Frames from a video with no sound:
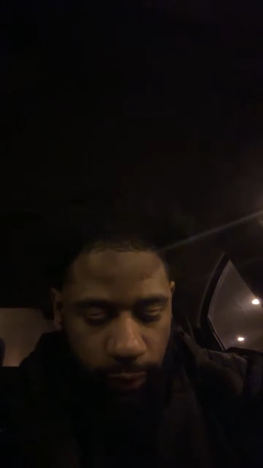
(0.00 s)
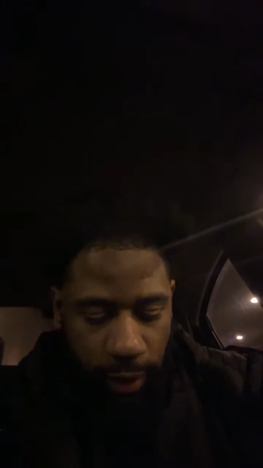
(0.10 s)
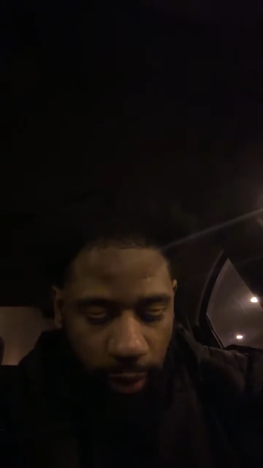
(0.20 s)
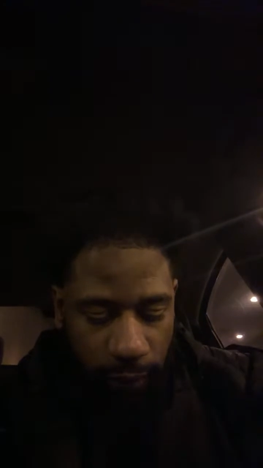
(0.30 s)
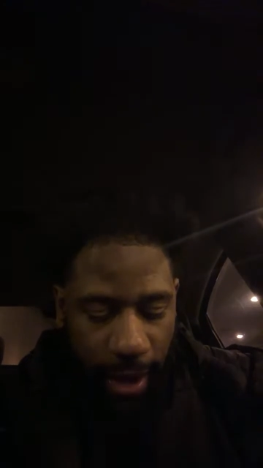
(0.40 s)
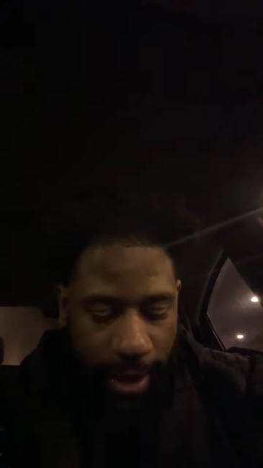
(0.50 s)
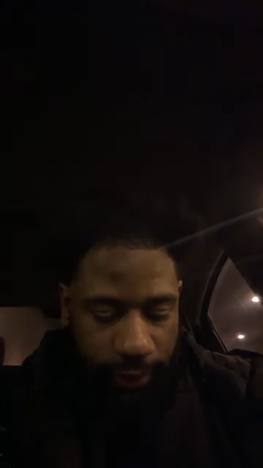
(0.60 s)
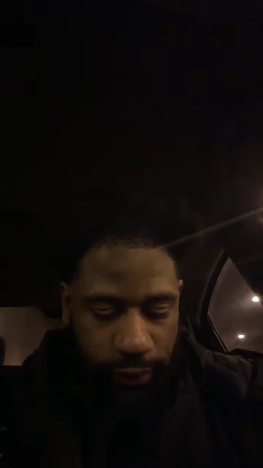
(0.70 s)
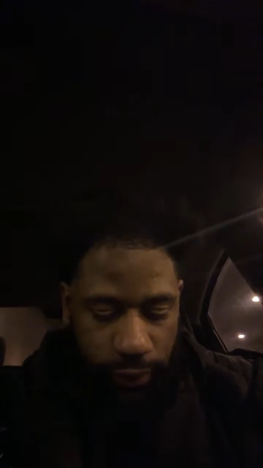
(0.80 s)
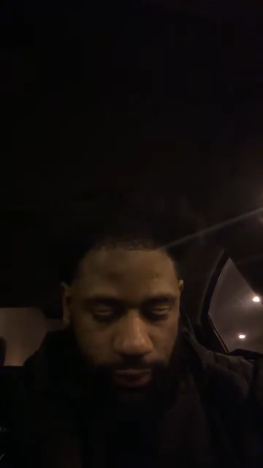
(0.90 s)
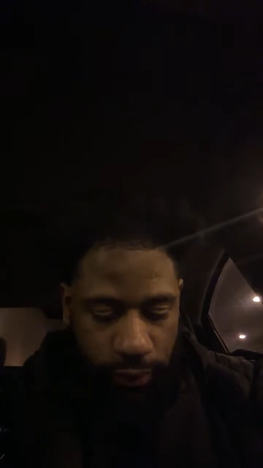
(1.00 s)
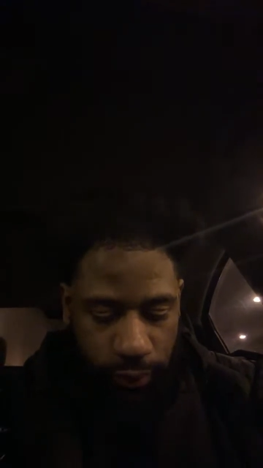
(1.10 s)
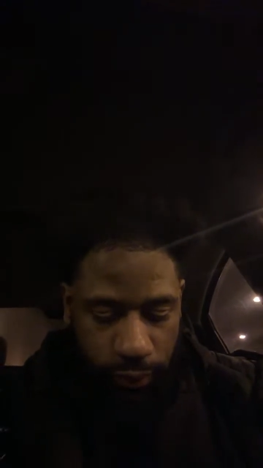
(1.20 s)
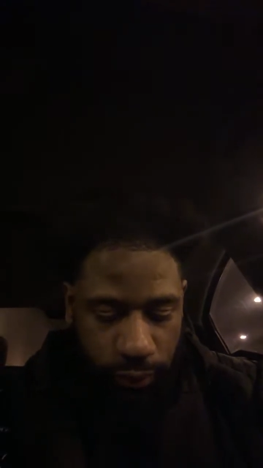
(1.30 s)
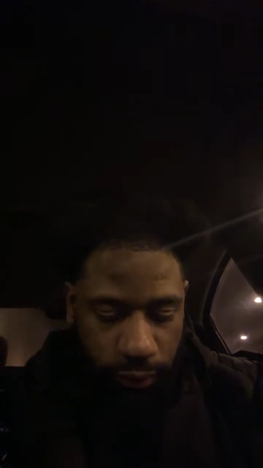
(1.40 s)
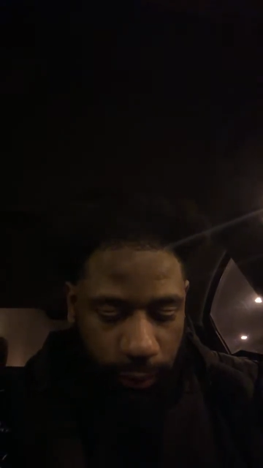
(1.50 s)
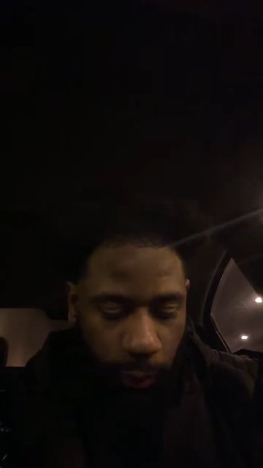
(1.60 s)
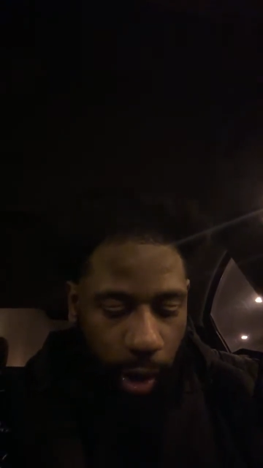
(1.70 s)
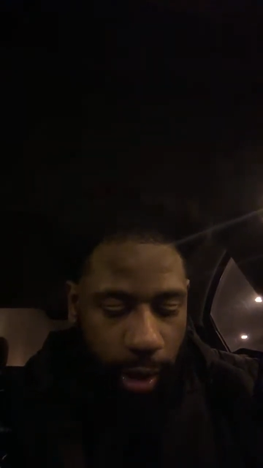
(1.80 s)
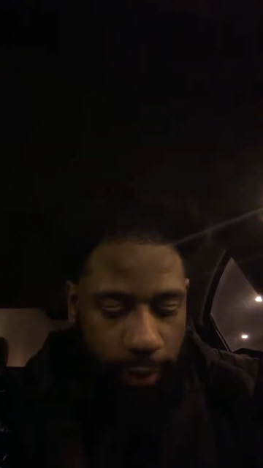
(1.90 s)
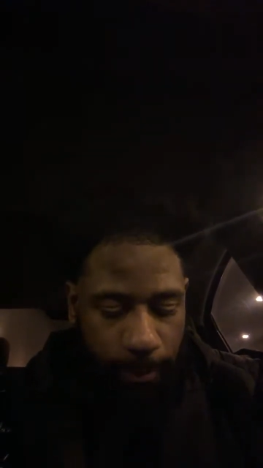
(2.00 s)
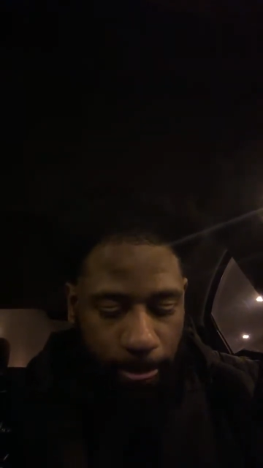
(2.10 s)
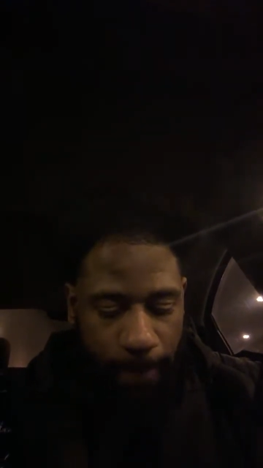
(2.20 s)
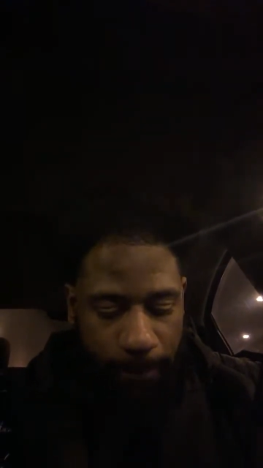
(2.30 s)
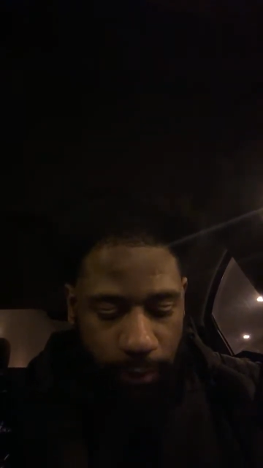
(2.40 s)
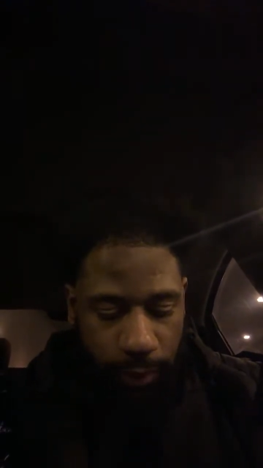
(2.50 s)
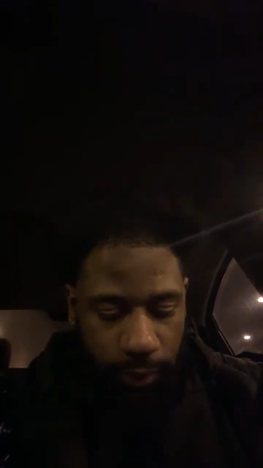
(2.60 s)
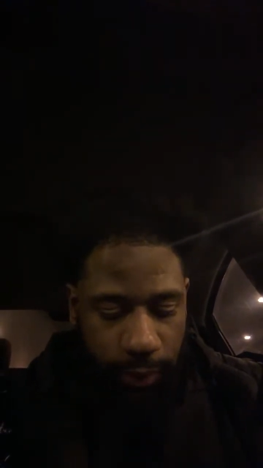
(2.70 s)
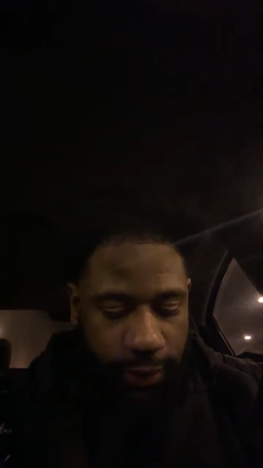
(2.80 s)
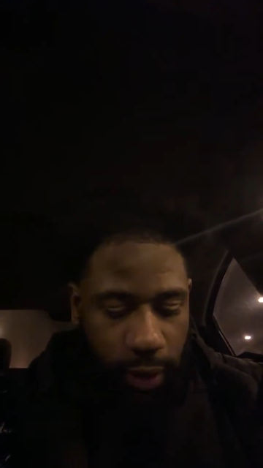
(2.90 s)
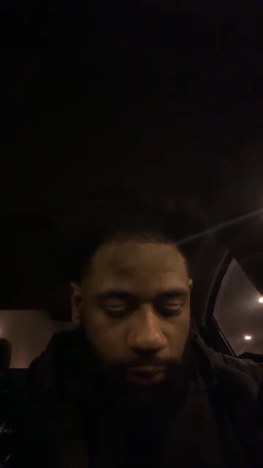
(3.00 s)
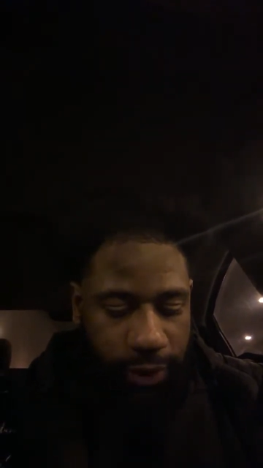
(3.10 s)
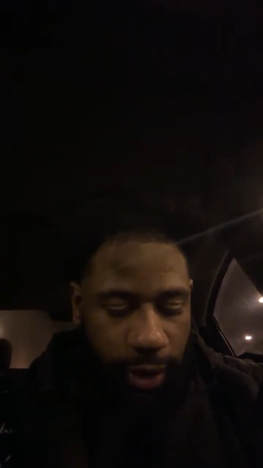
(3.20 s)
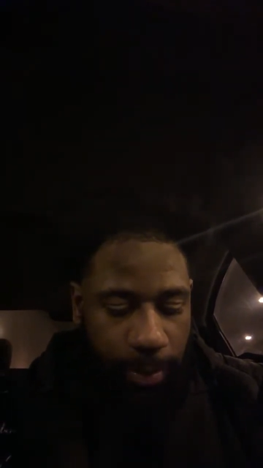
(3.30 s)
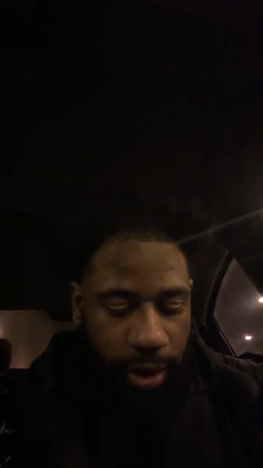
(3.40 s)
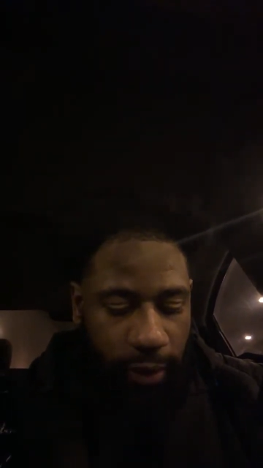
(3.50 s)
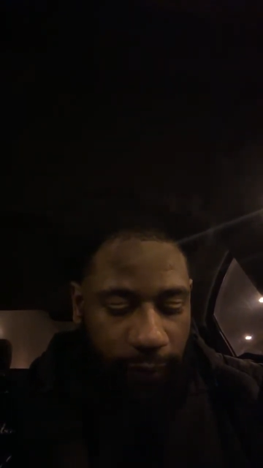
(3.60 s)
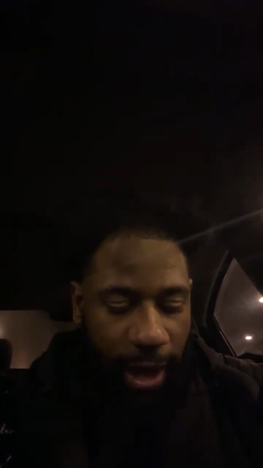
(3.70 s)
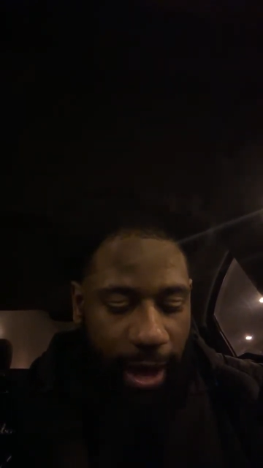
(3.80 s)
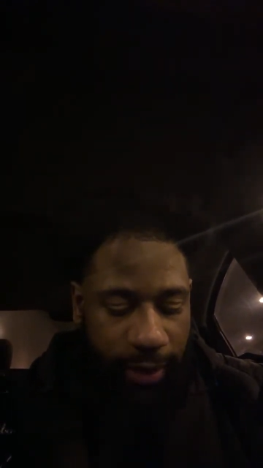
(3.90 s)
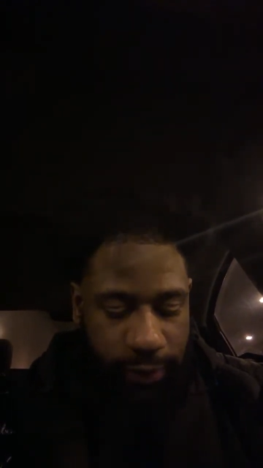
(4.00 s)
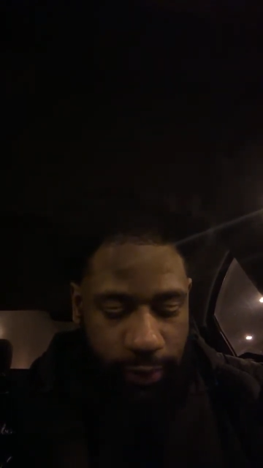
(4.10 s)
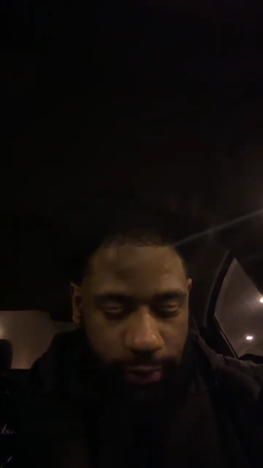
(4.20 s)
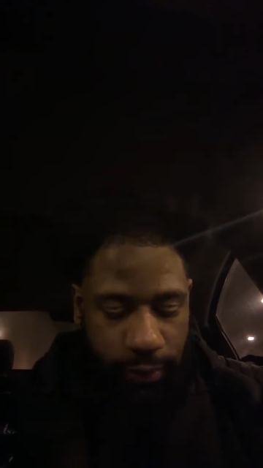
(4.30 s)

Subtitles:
of Acts, right? Let's go to the book of Acts,